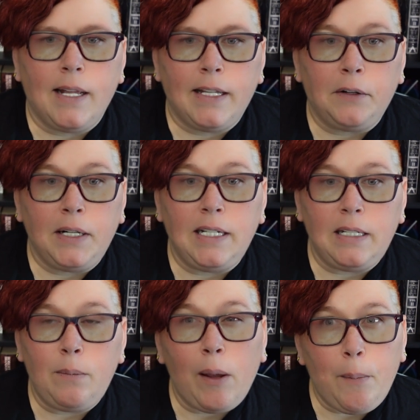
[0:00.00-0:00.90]
There needs
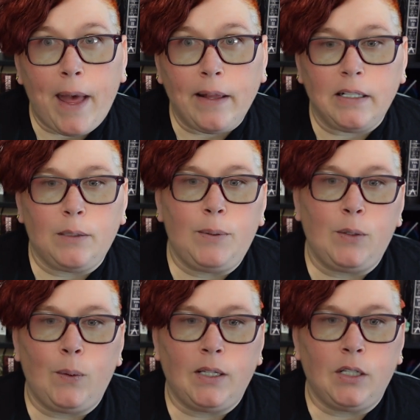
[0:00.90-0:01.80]
to be a balance
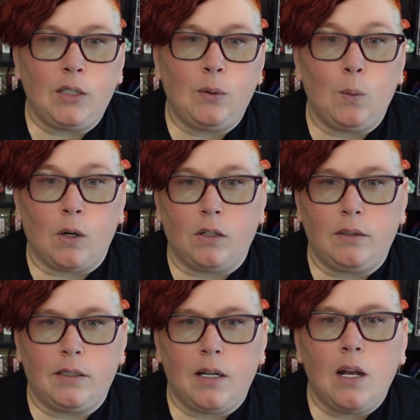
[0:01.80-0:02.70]
between the two
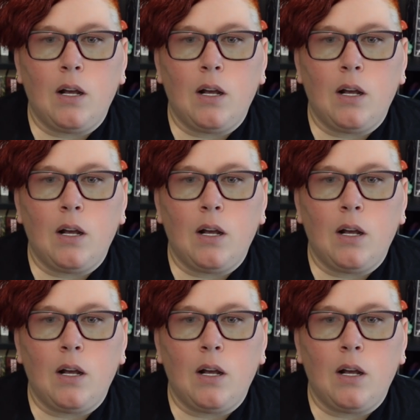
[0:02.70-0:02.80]
worlds,